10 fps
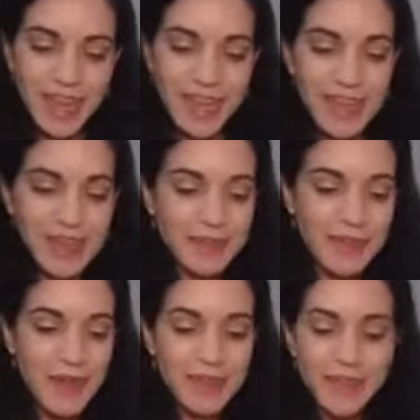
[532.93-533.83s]

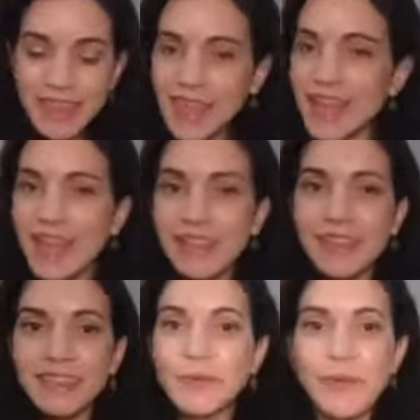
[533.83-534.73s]
I think
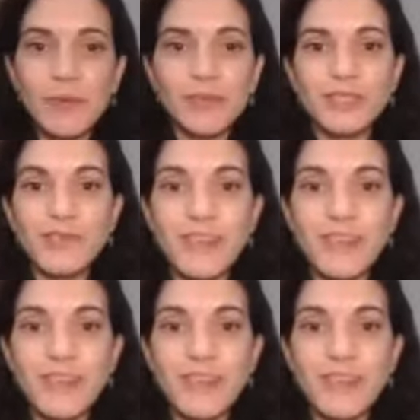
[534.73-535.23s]
some people just